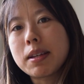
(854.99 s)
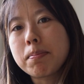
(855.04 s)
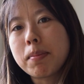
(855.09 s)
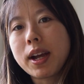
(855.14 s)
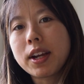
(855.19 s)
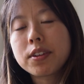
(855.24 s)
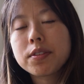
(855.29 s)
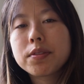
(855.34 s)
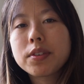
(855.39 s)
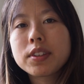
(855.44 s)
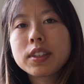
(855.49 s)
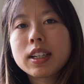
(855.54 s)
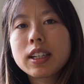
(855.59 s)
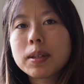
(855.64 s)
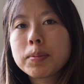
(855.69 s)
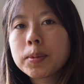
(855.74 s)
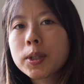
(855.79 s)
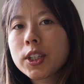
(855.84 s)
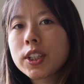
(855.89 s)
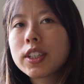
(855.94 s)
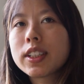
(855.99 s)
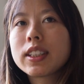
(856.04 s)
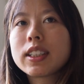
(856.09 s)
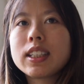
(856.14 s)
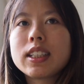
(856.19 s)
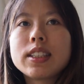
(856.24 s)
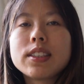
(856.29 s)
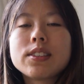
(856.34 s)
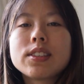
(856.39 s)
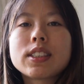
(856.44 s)
microphone that I'm
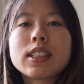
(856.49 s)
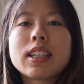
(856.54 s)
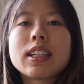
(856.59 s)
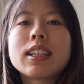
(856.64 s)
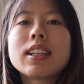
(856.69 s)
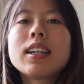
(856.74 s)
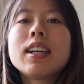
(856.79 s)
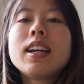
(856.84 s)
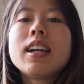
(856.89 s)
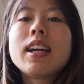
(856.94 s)
currently using.